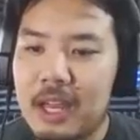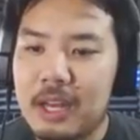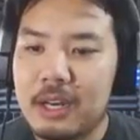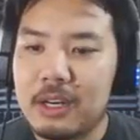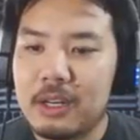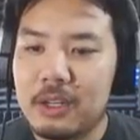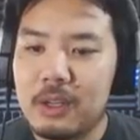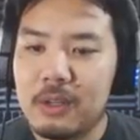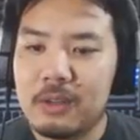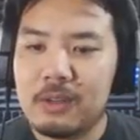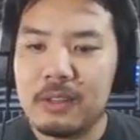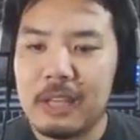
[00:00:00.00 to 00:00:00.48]

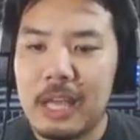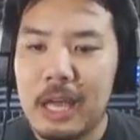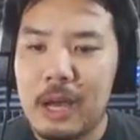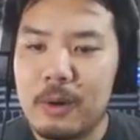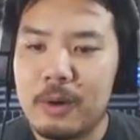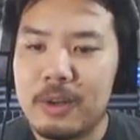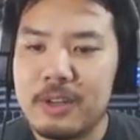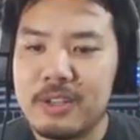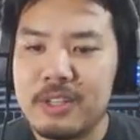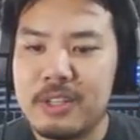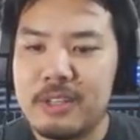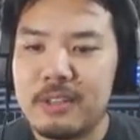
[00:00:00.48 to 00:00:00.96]
then using
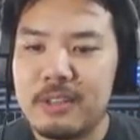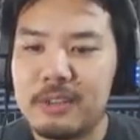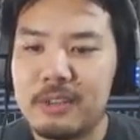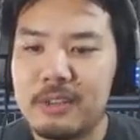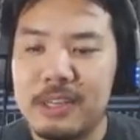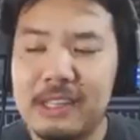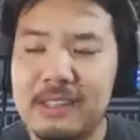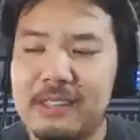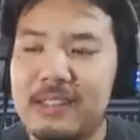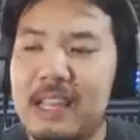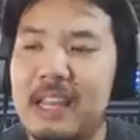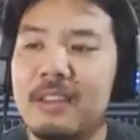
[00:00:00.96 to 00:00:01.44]
Aokiji's
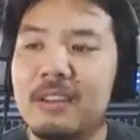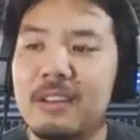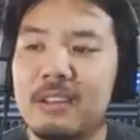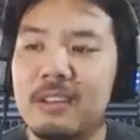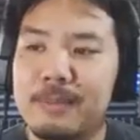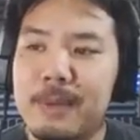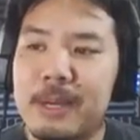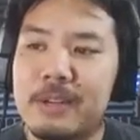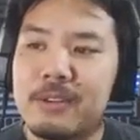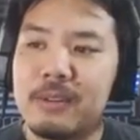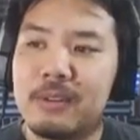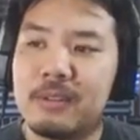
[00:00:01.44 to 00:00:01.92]
to extend
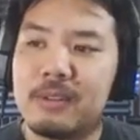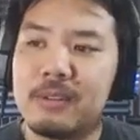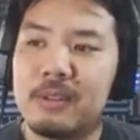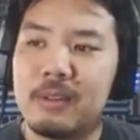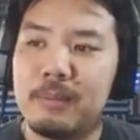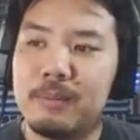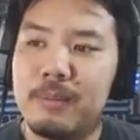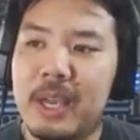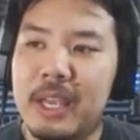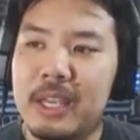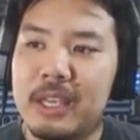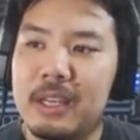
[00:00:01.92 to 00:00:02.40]
those specials
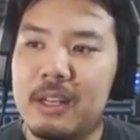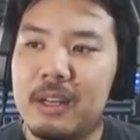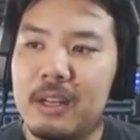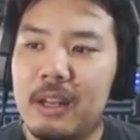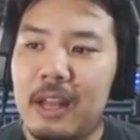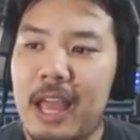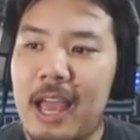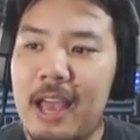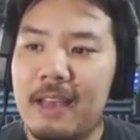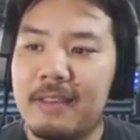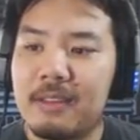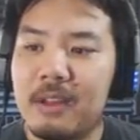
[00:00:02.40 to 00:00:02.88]
to make it
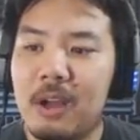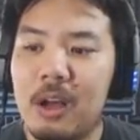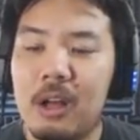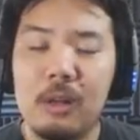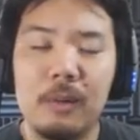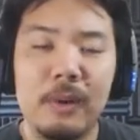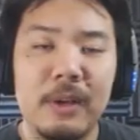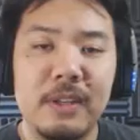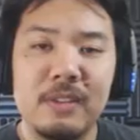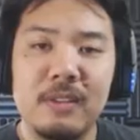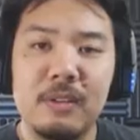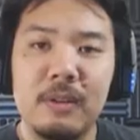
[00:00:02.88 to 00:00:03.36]
last
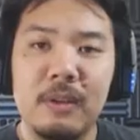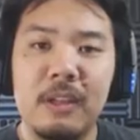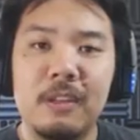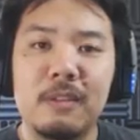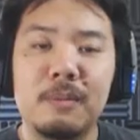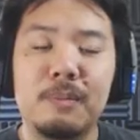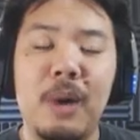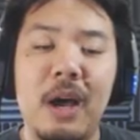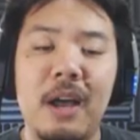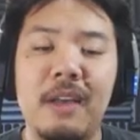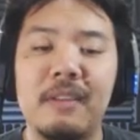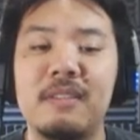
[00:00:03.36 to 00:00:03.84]
all into
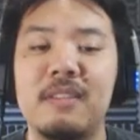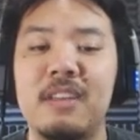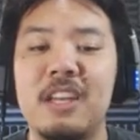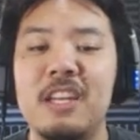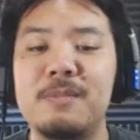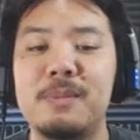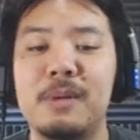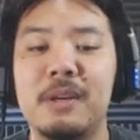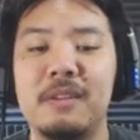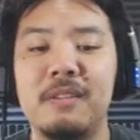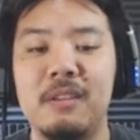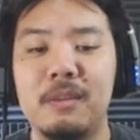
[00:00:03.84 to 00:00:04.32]
his boss
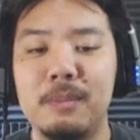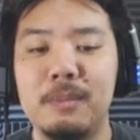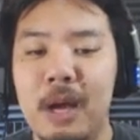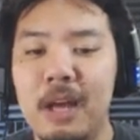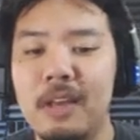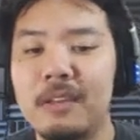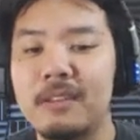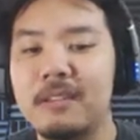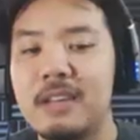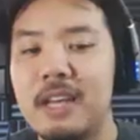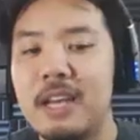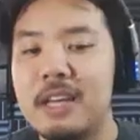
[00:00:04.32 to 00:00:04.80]
stage, because his
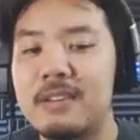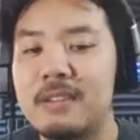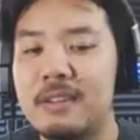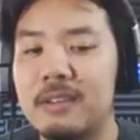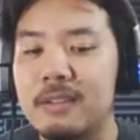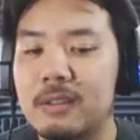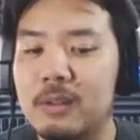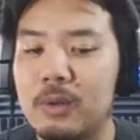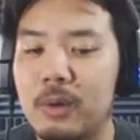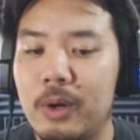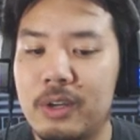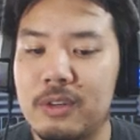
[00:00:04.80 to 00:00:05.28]
boss stage
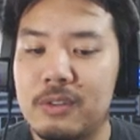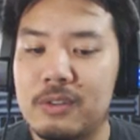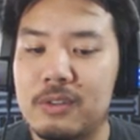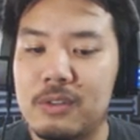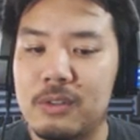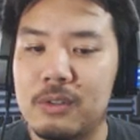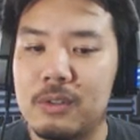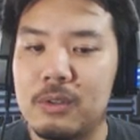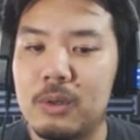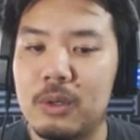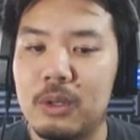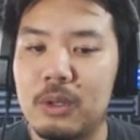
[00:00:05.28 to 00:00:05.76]
is going
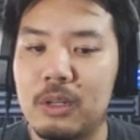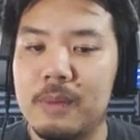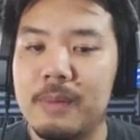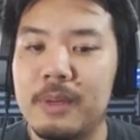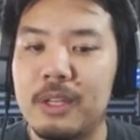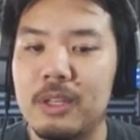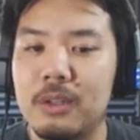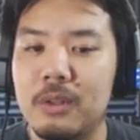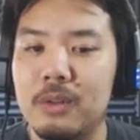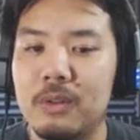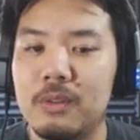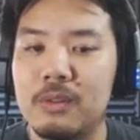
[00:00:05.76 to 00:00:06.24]
to
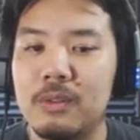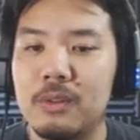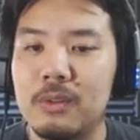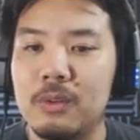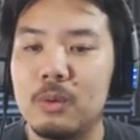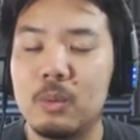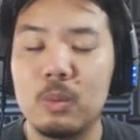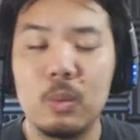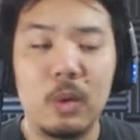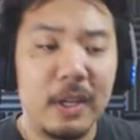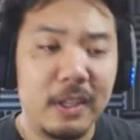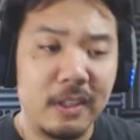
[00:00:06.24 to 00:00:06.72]
limit you
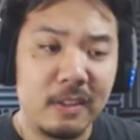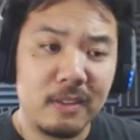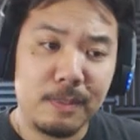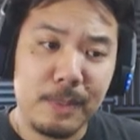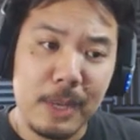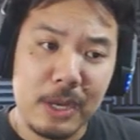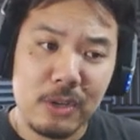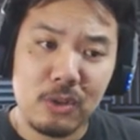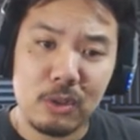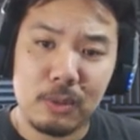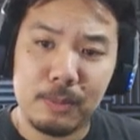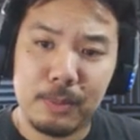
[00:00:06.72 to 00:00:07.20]
to one
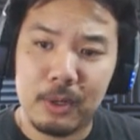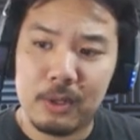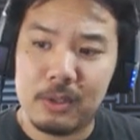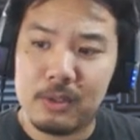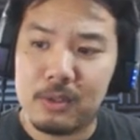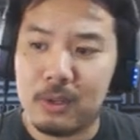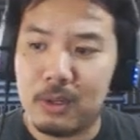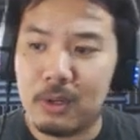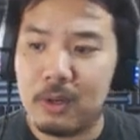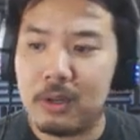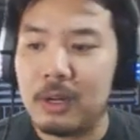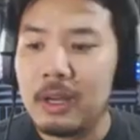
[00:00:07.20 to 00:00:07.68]
special per
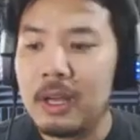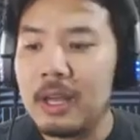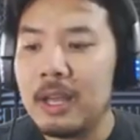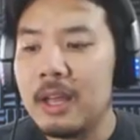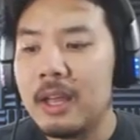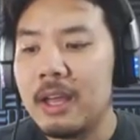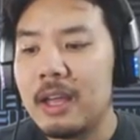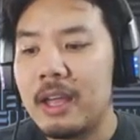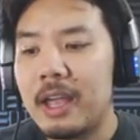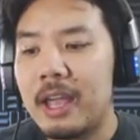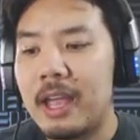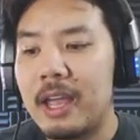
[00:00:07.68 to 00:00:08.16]
turn,
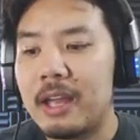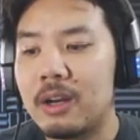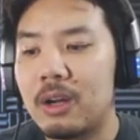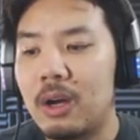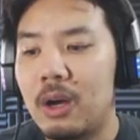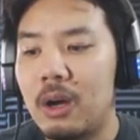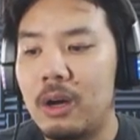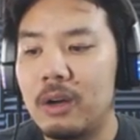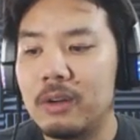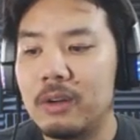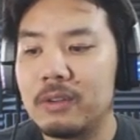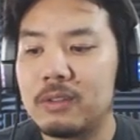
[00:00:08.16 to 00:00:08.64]
and
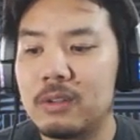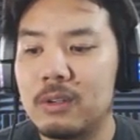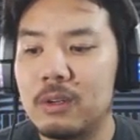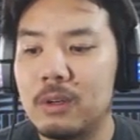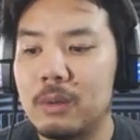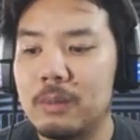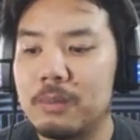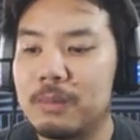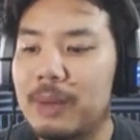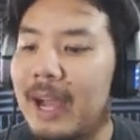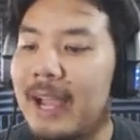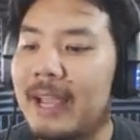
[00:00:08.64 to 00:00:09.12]

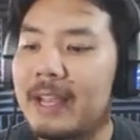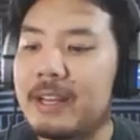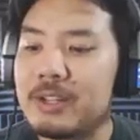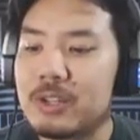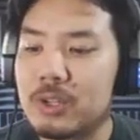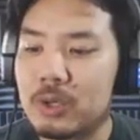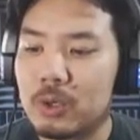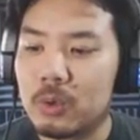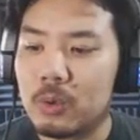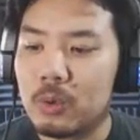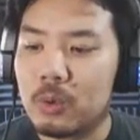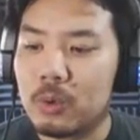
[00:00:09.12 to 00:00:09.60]
also bind
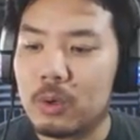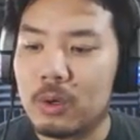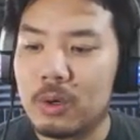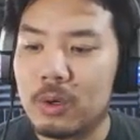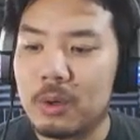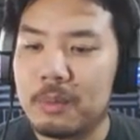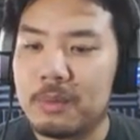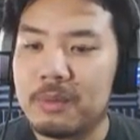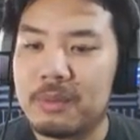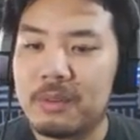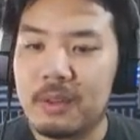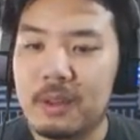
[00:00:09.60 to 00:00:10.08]
your
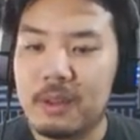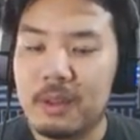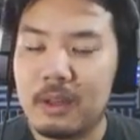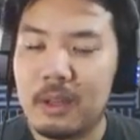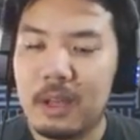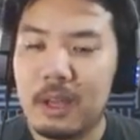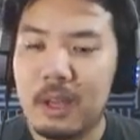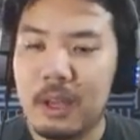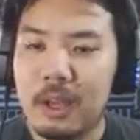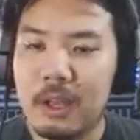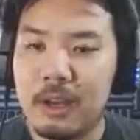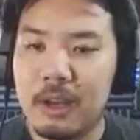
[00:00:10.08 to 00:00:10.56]
orbs
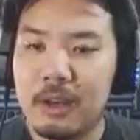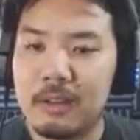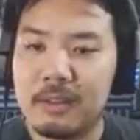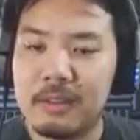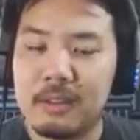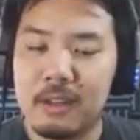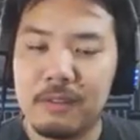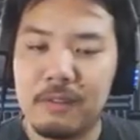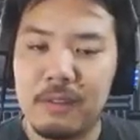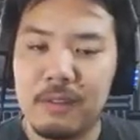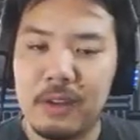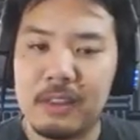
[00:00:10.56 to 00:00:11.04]
and
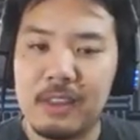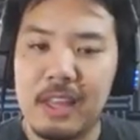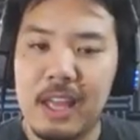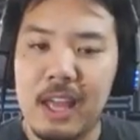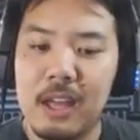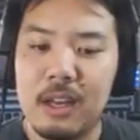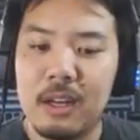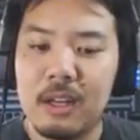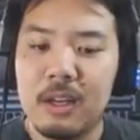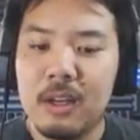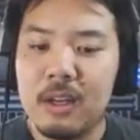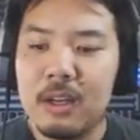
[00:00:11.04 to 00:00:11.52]
stuff like
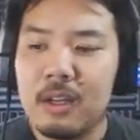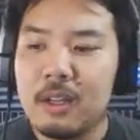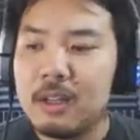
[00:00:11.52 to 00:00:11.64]
that.